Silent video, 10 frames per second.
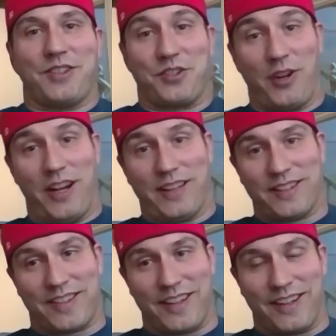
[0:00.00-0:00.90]
the strength
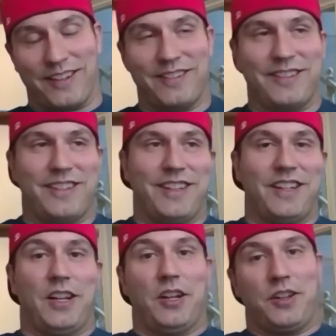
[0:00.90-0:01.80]
is there,
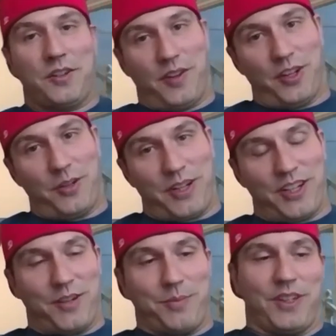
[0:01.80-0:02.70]
the volume might
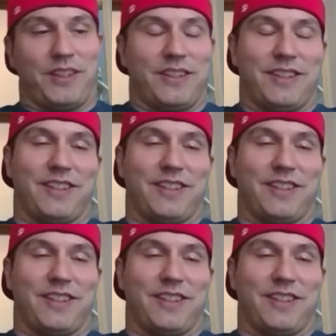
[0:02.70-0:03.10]
not be.